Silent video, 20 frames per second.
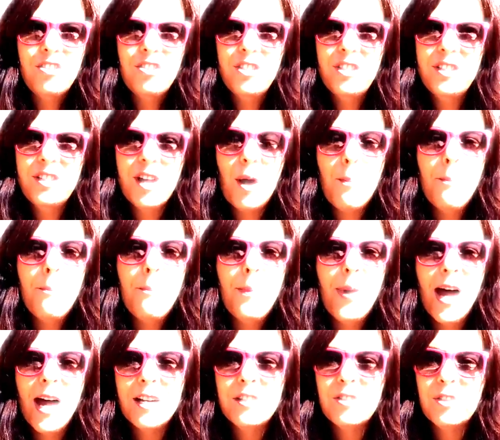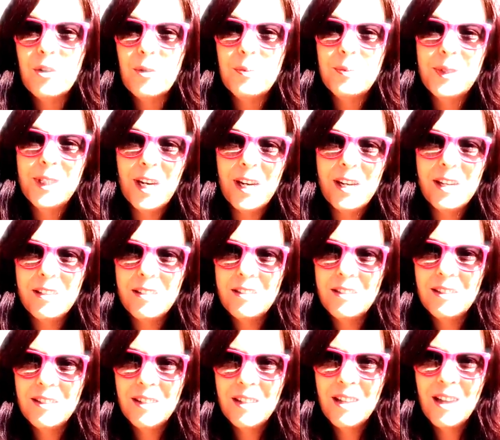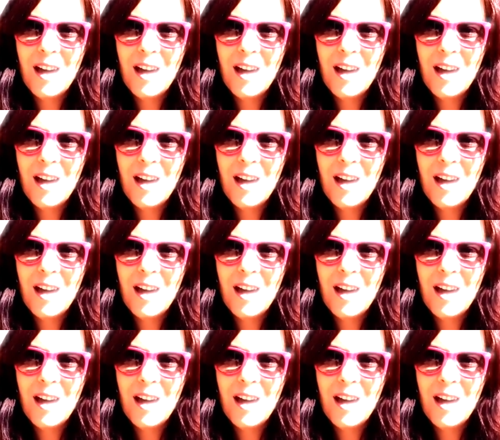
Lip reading: just a magical place.